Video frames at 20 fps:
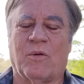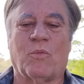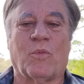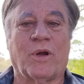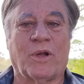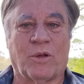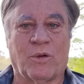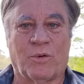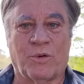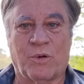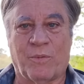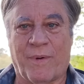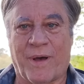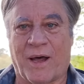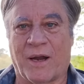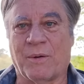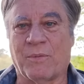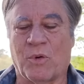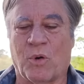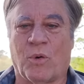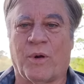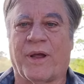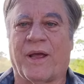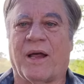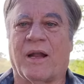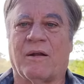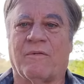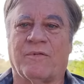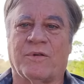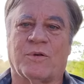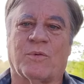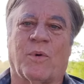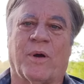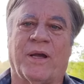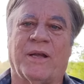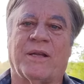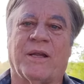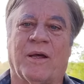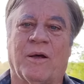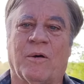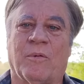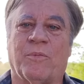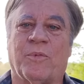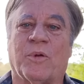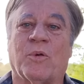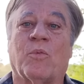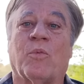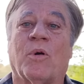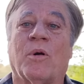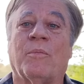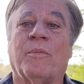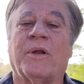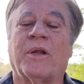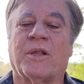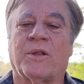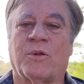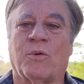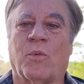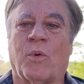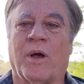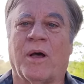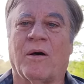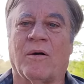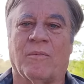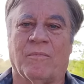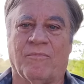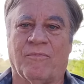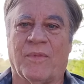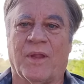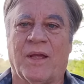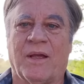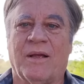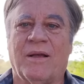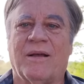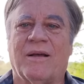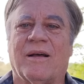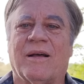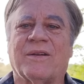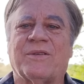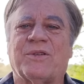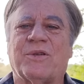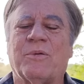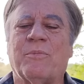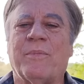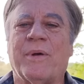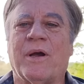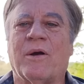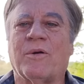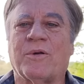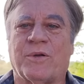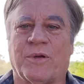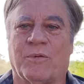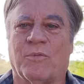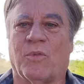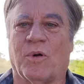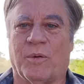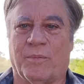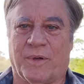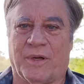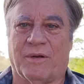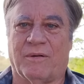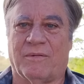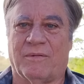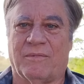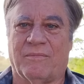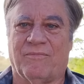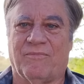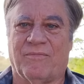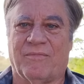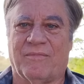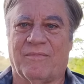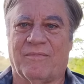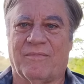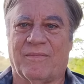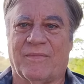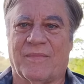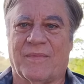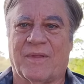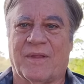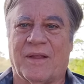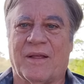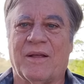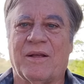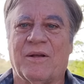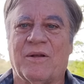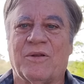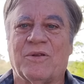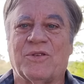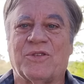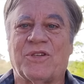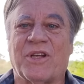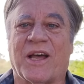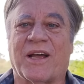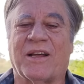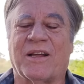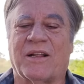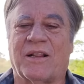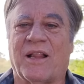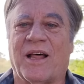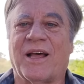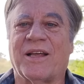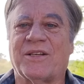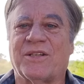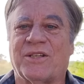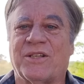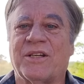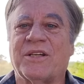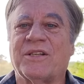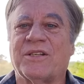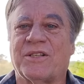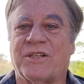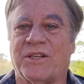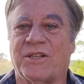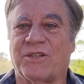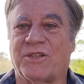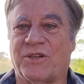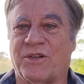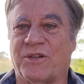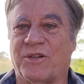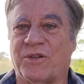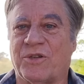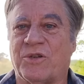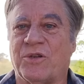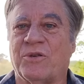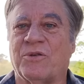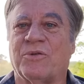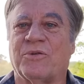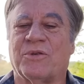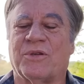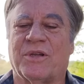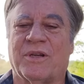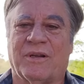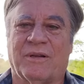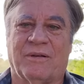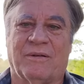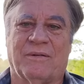We learned about him going out of his way to help the woman at the well, a Samaritan woman, second-class citizens to the Jews.